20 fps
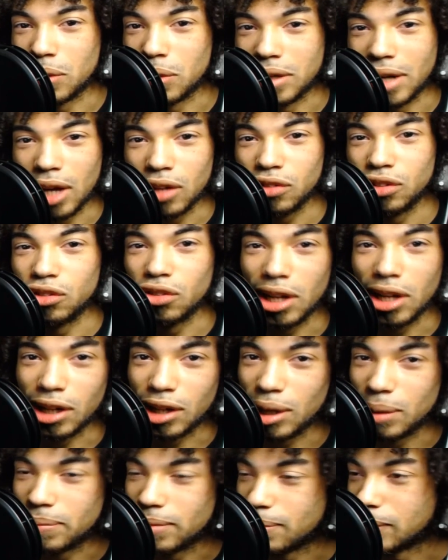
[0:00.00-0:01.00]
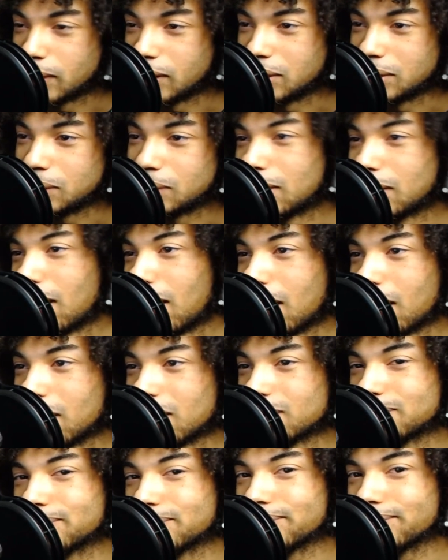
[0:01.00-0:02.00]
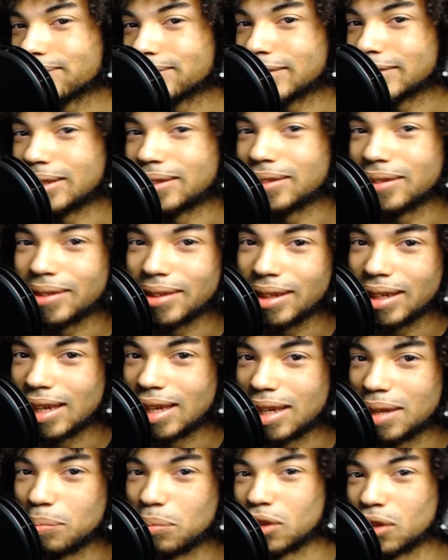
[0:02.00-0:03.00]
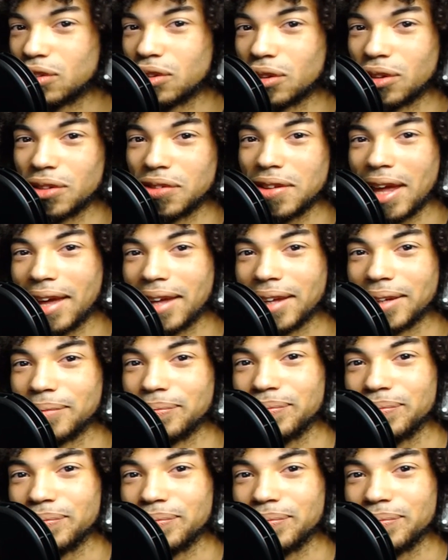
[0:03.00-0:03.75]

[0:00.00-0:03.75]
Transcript: Now she's trying to come to me. Nah. And he brushed her aside.